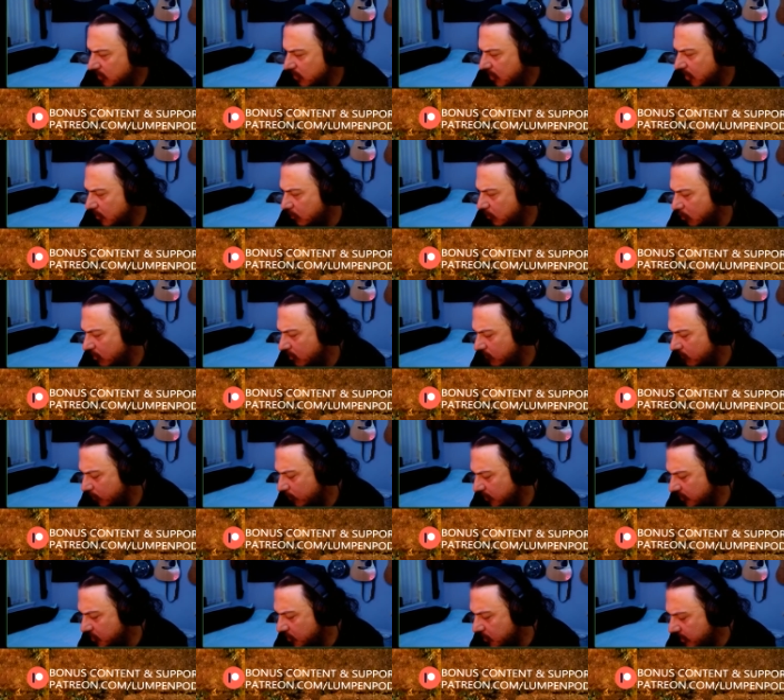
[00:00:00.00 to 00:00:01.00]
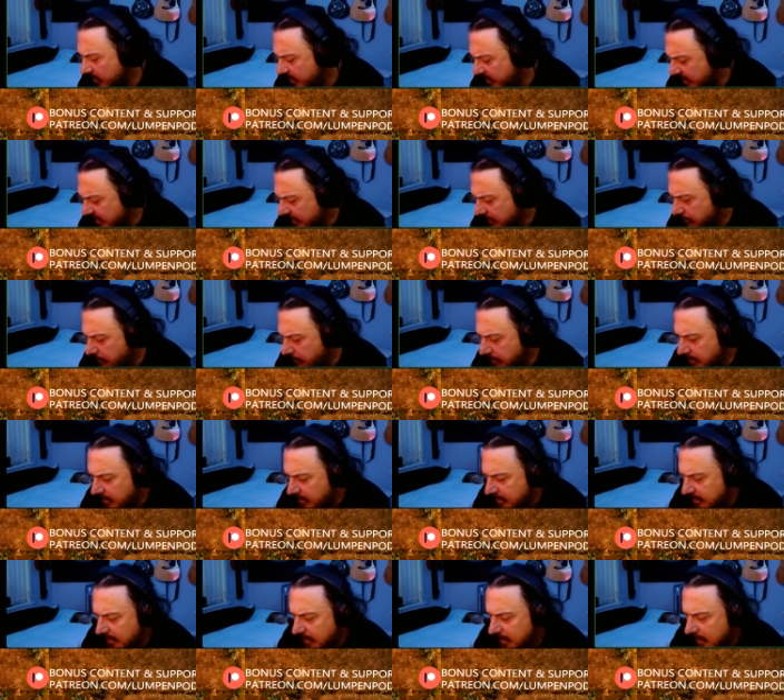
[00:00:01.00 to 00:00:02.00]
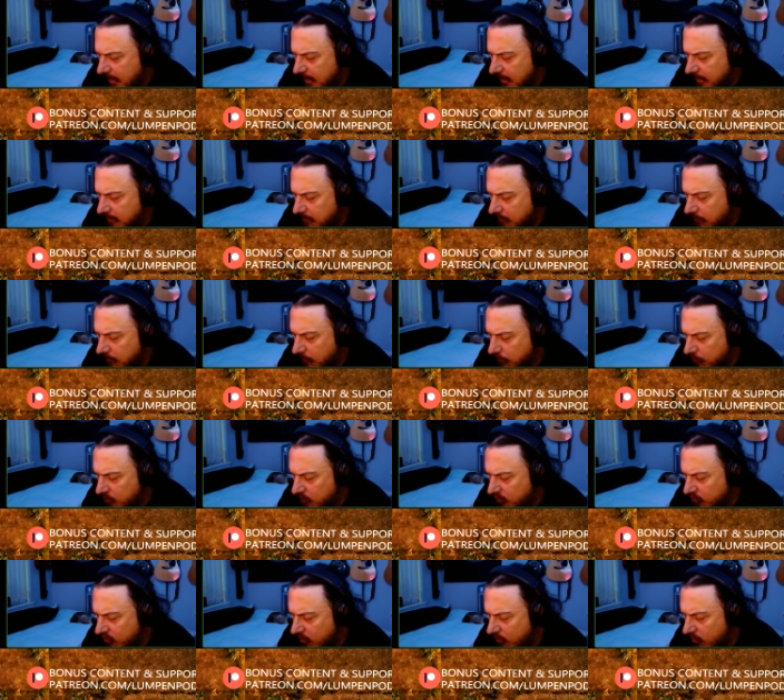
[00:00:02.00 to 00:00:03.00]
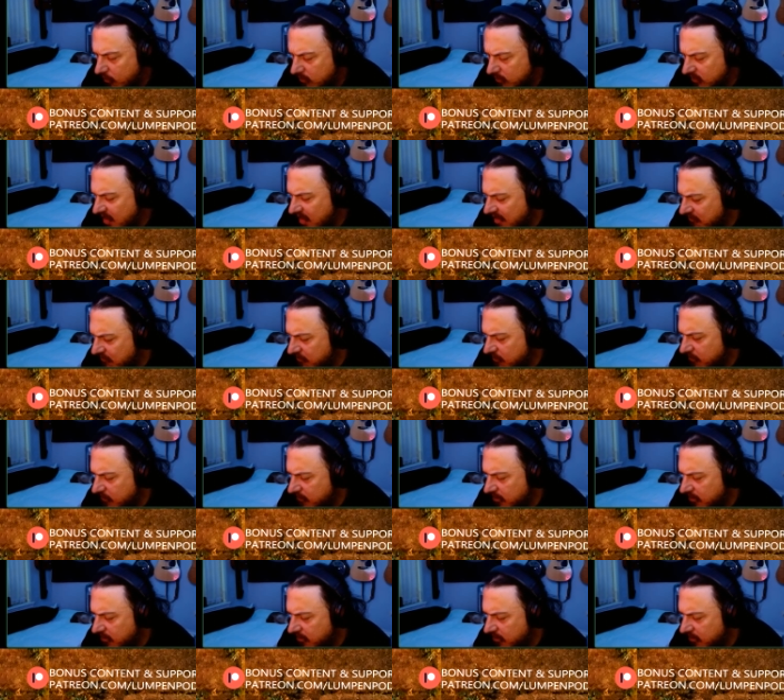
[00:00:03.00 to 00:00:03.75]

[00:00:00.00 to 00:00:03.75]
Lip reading: War for Eternity. So a lot of,